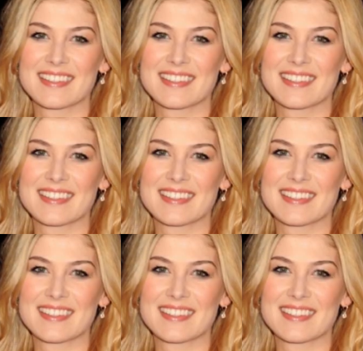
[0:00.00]

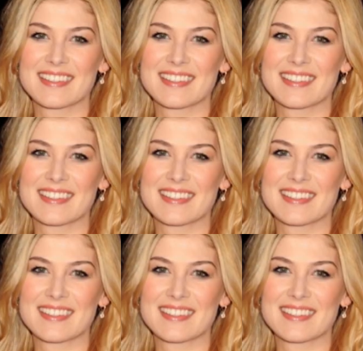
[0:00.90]

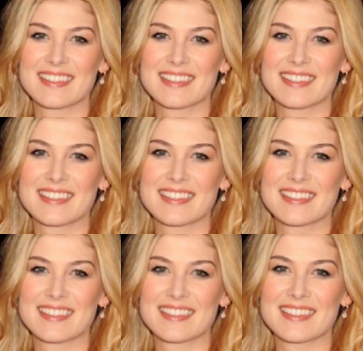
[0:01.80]

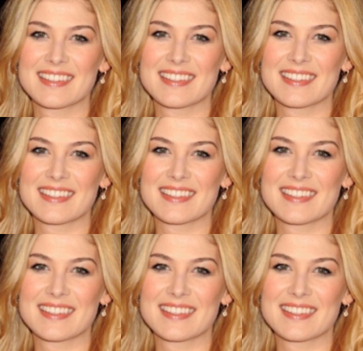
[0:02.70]

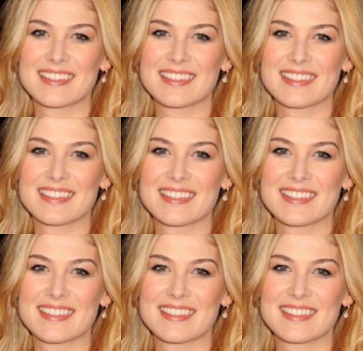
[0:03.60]

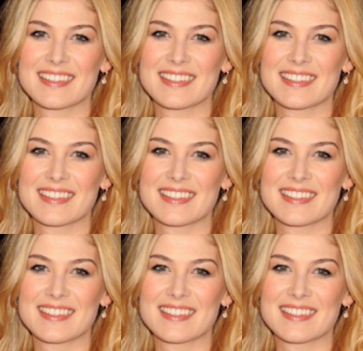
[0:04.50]

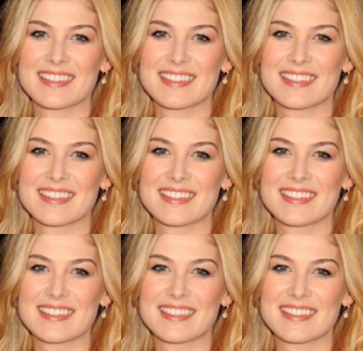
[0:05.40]

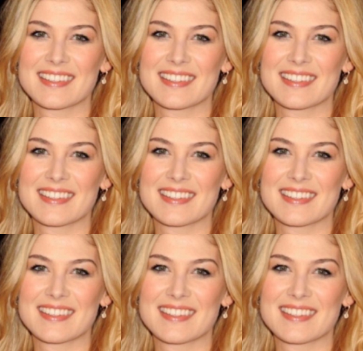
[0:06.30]

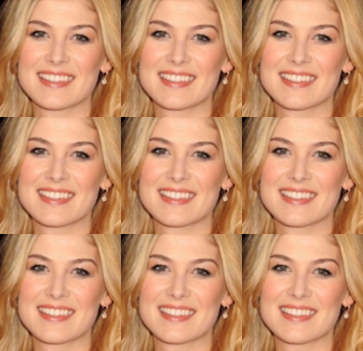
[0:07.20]
(silent)